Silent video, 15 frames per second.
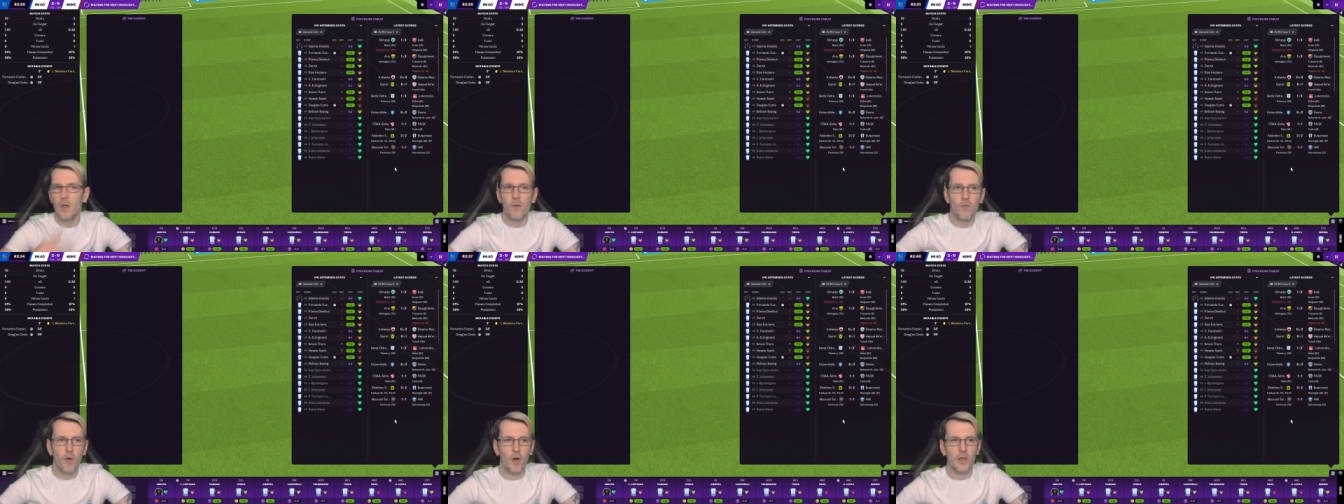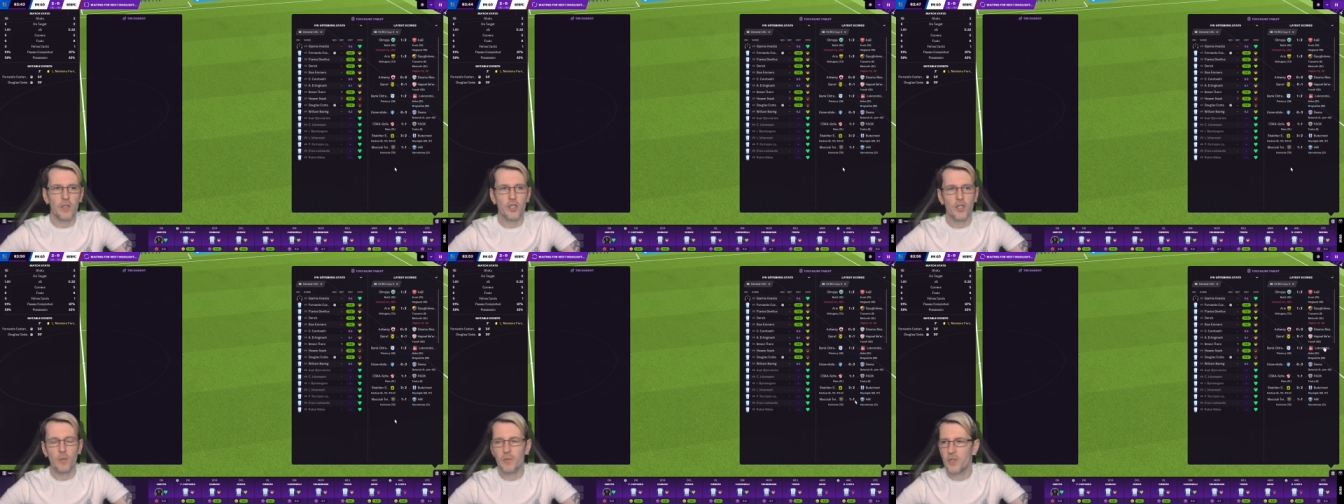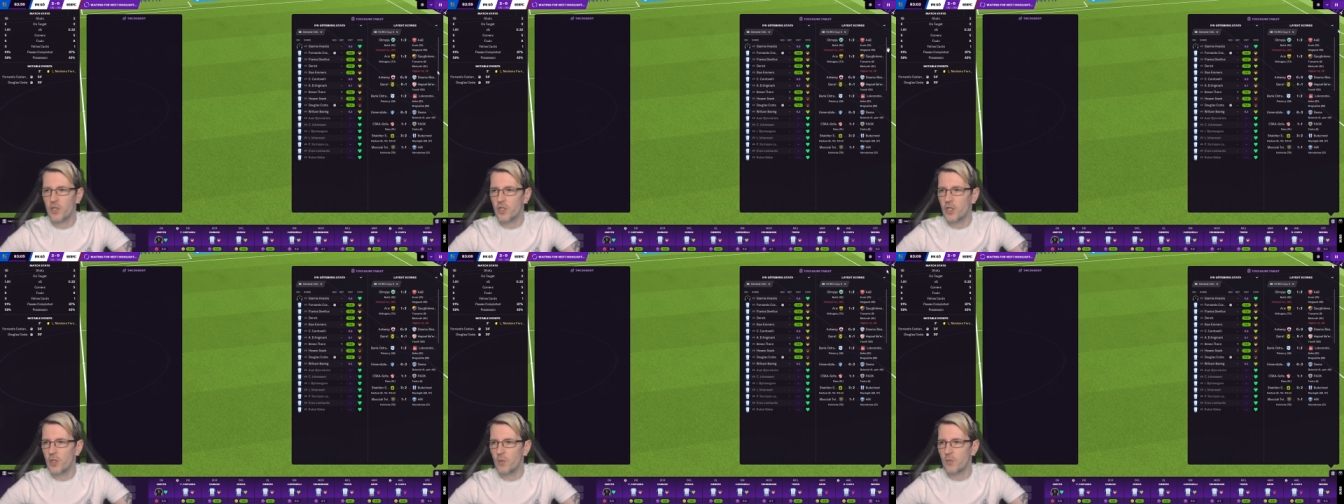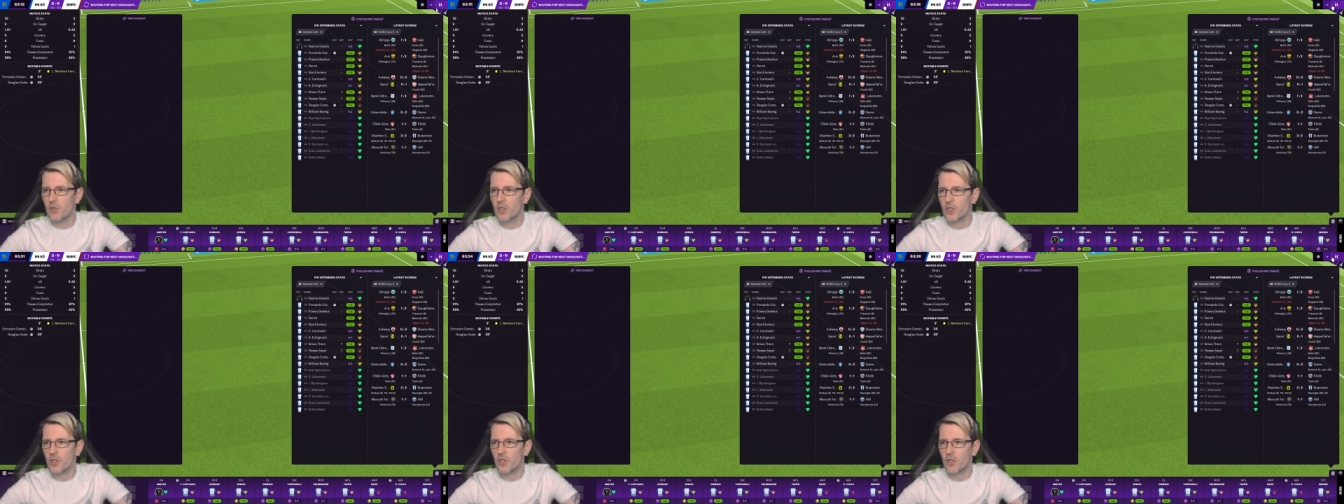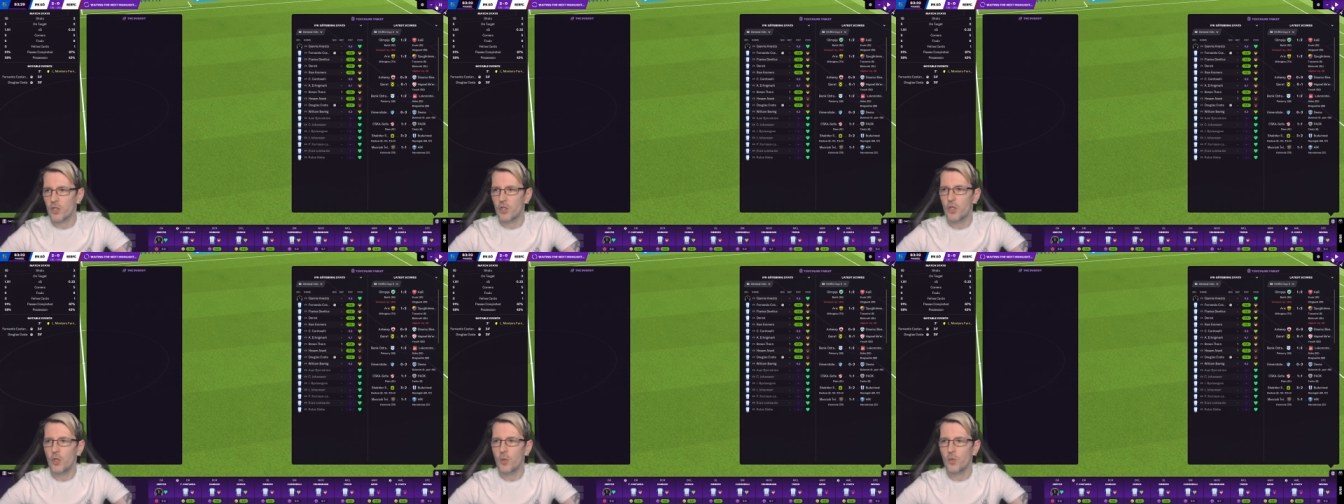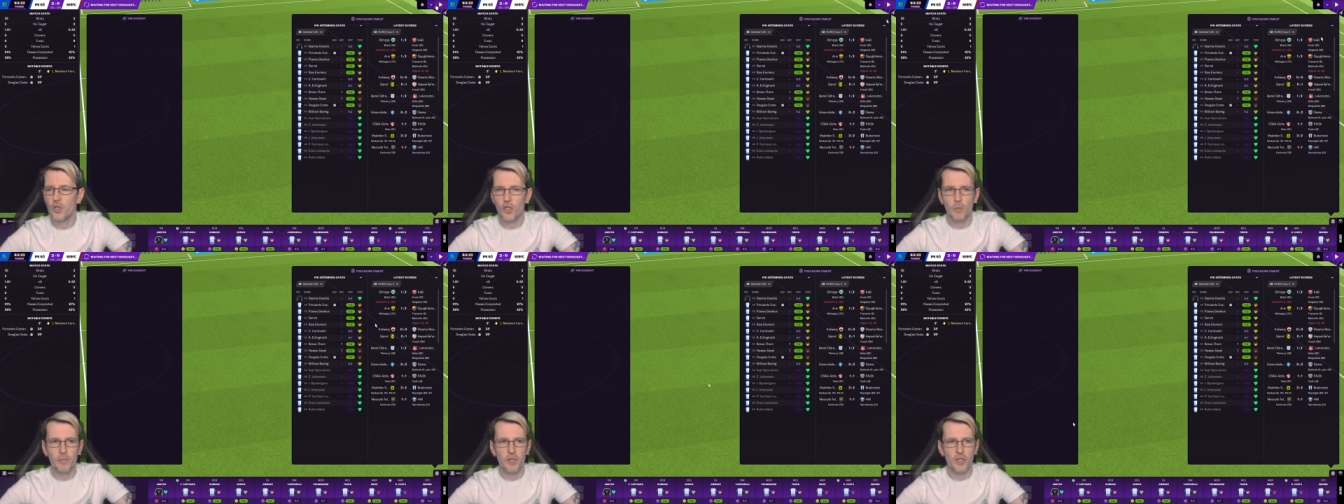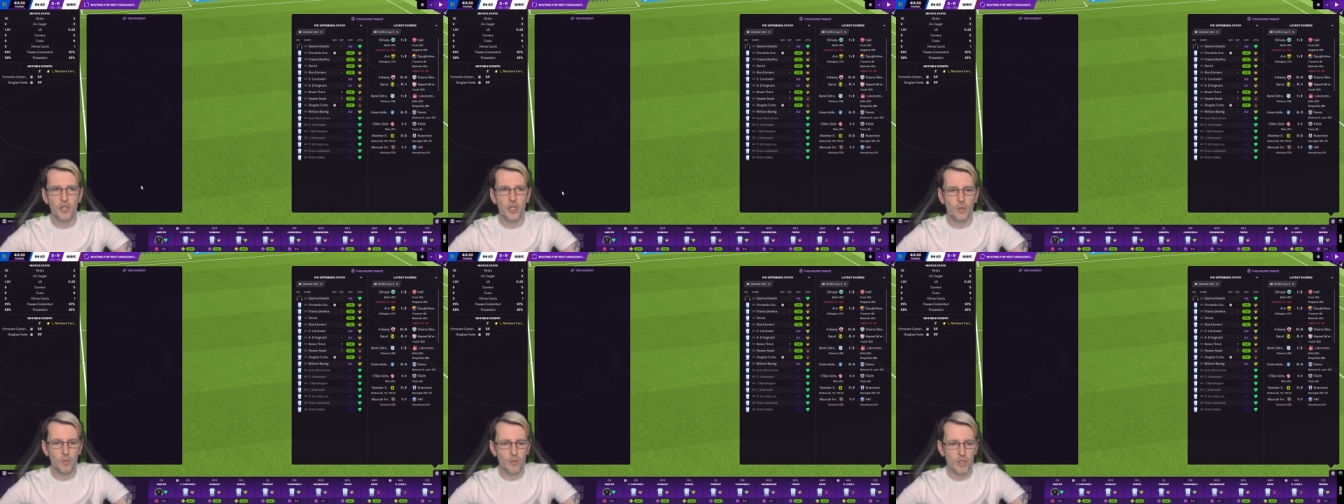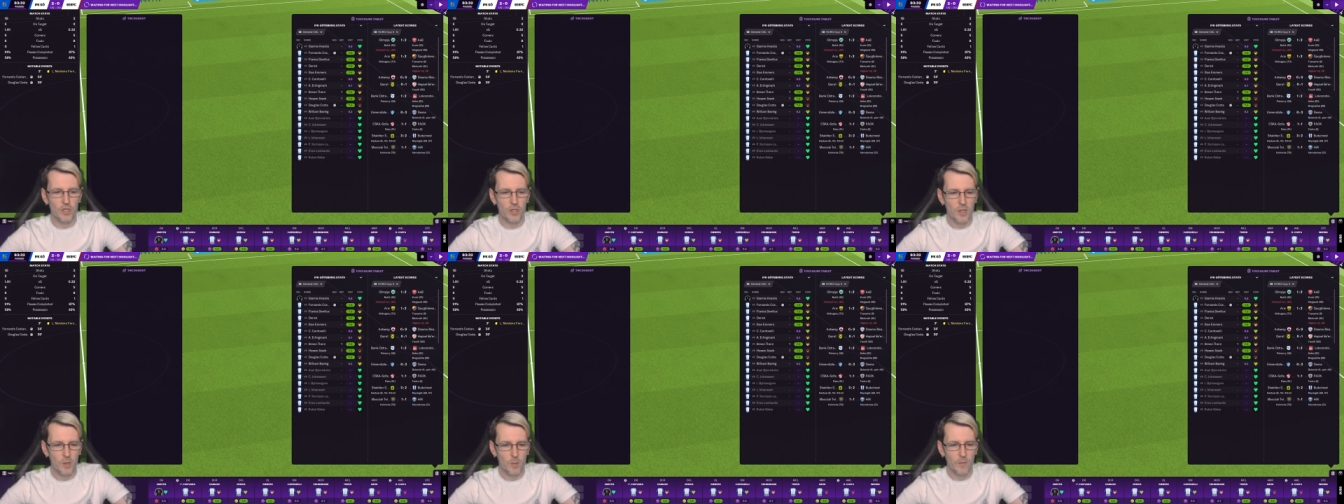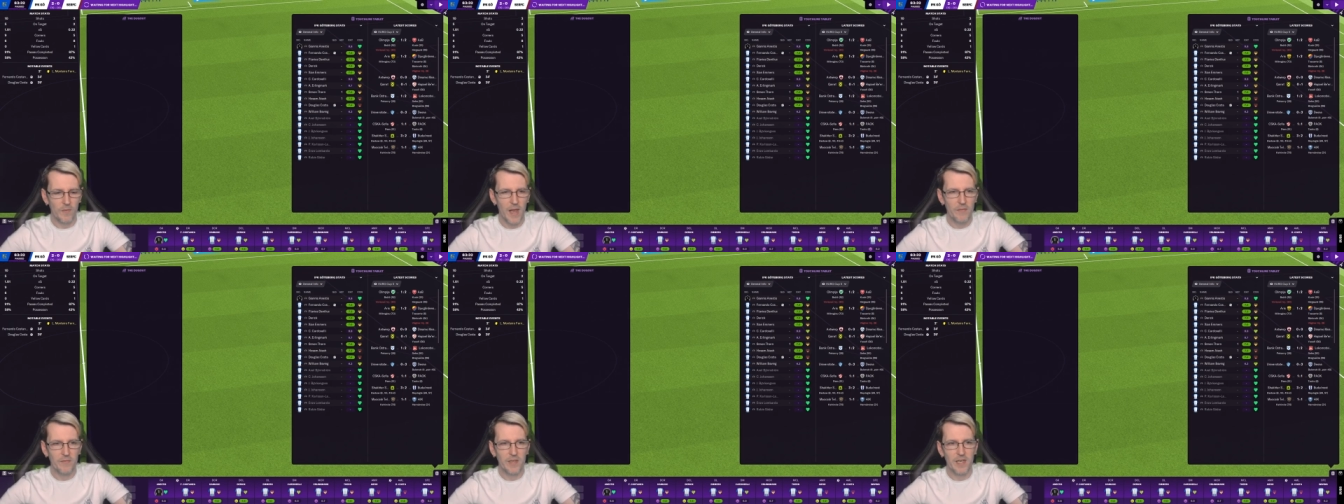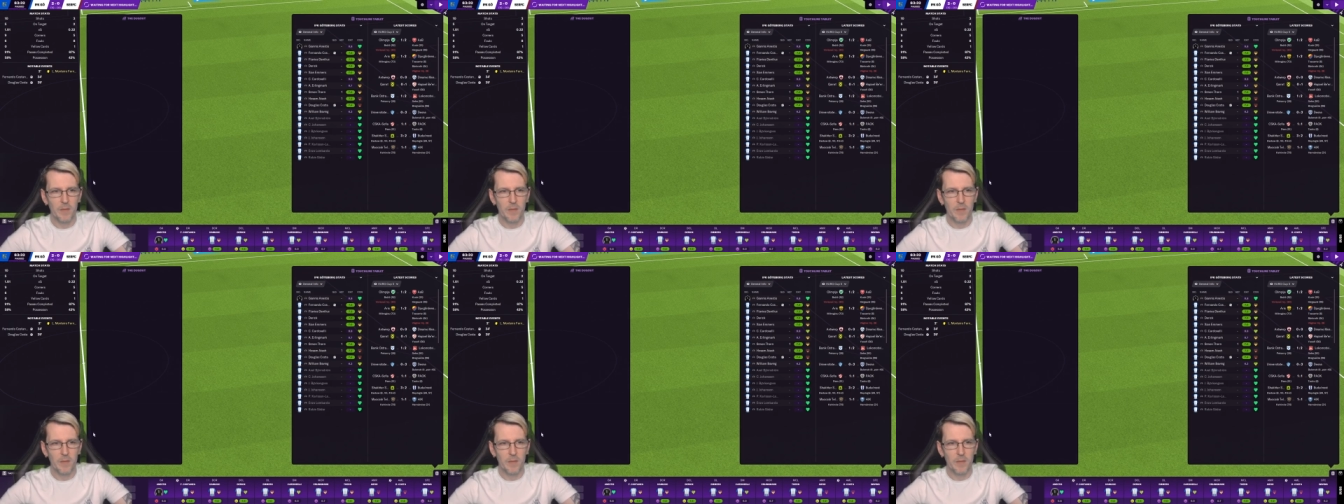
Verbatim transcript: Right, substitutes. Two substitutes. We've left it